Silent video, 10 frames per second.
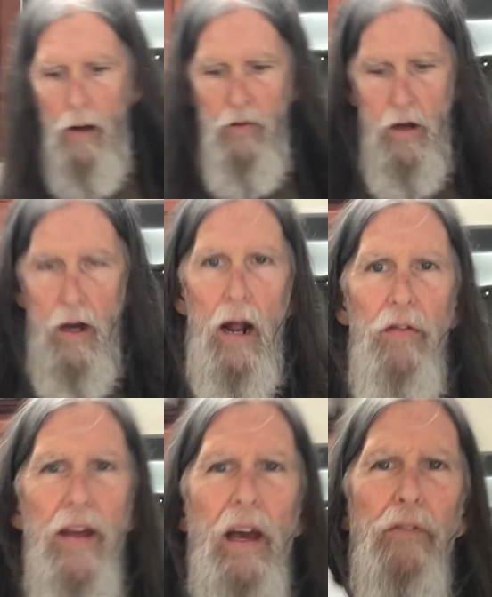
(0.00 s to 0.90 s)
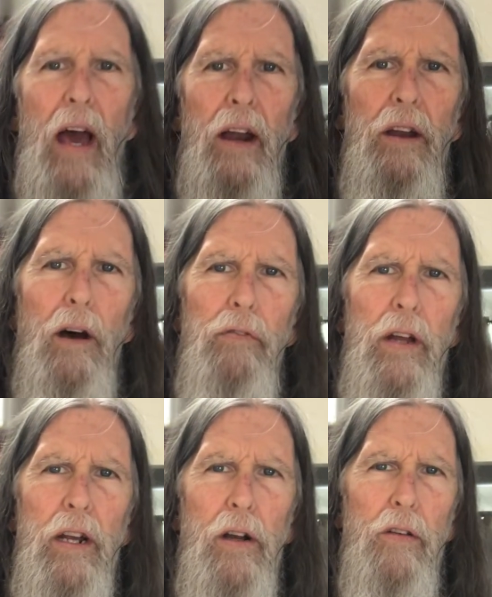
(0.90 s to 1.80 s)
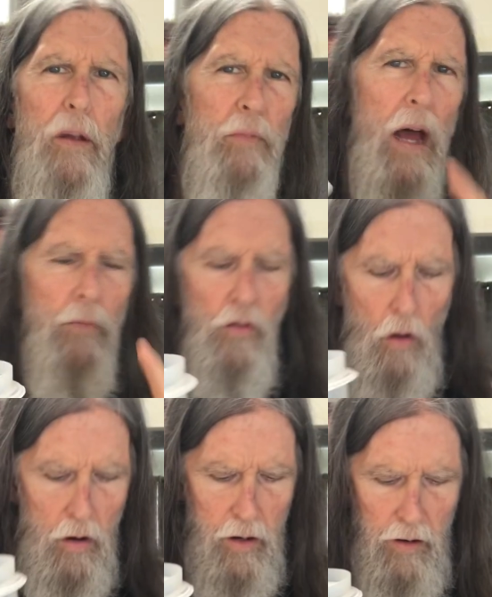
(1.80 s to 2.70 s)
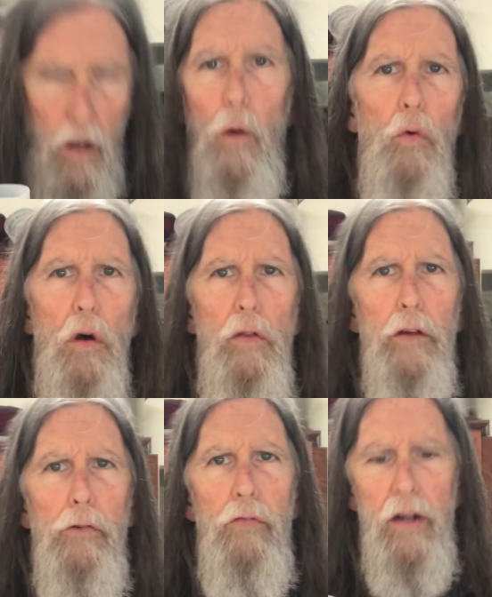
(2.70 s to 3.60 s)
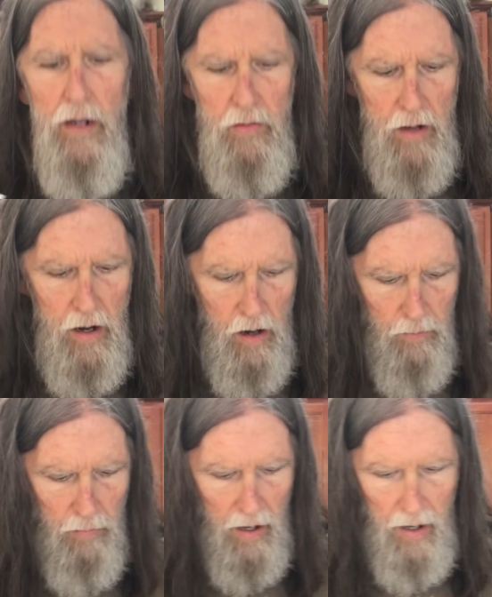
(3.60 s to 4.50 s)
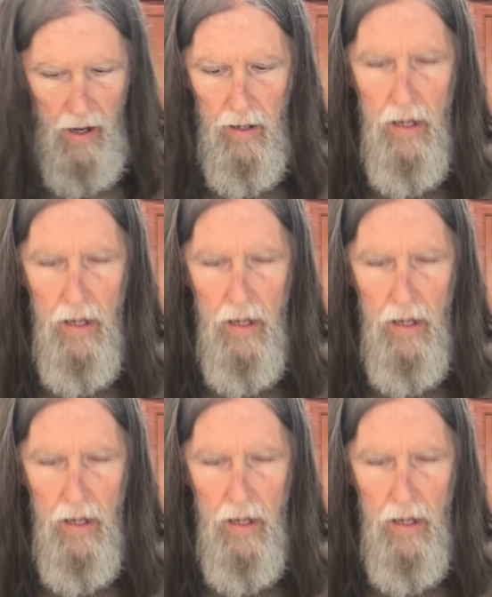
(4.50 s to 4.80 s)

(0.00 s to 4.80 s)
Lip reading: I'm done. I think I've got enough in here. Sometimes it's hard to tell, will this fit in there, but